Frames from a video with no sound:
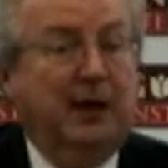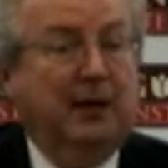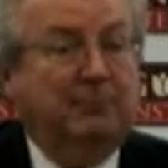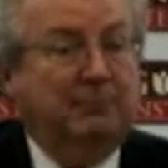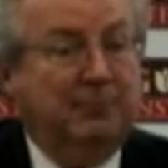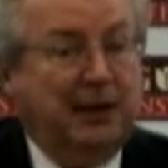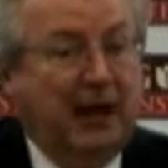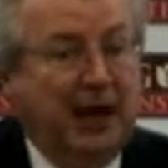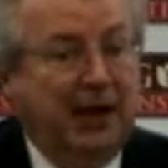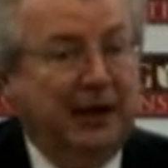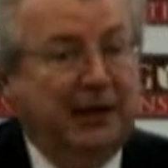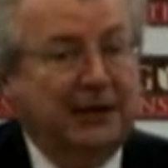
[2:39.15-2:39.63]

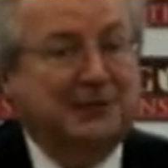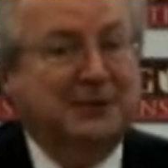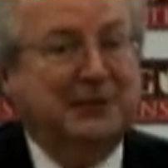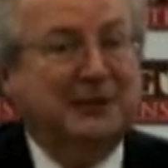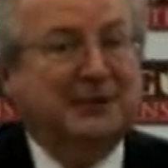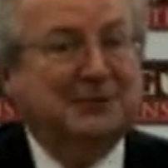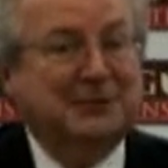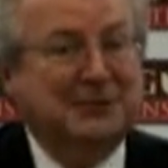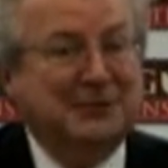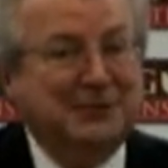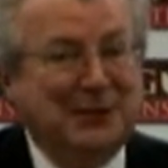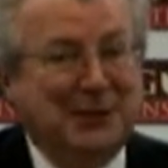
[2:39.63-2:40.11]

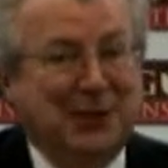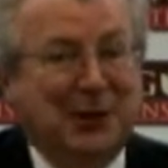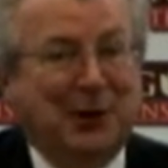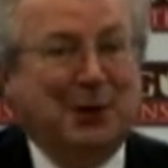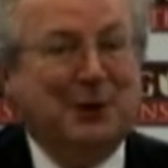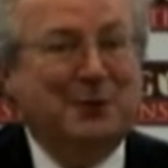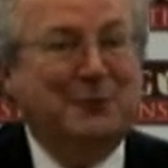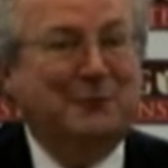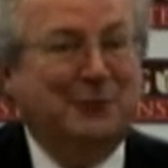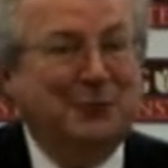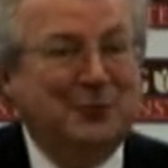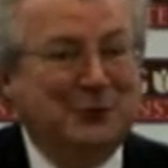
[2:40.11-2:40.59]
Politics is the art
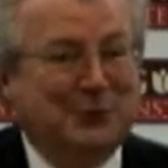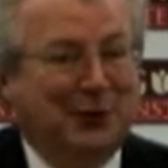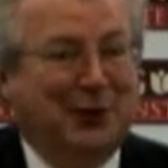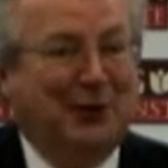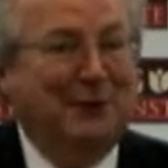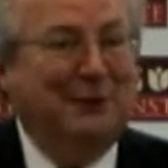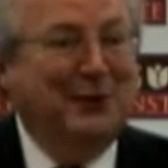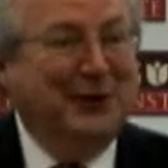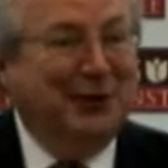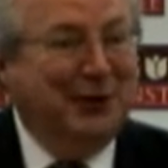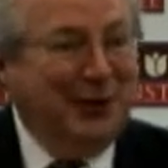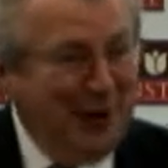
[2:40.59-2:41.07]
of
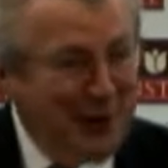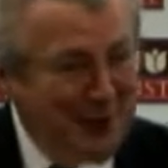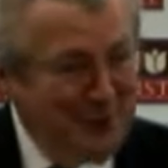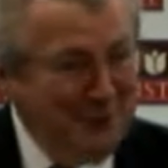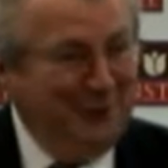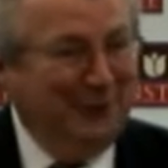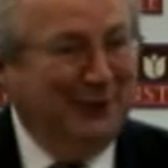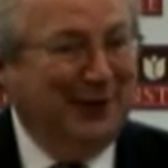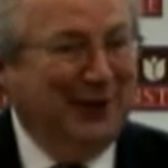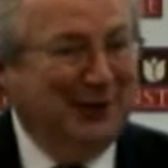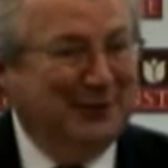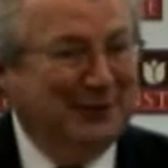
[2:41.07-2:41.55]
resolving
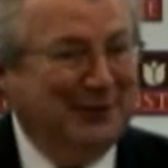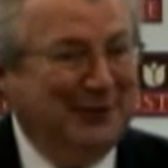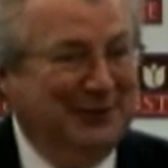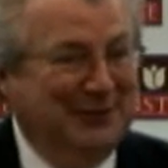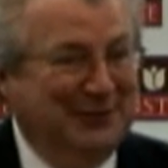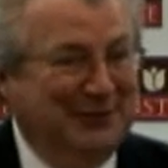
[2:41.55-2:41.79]
conflict.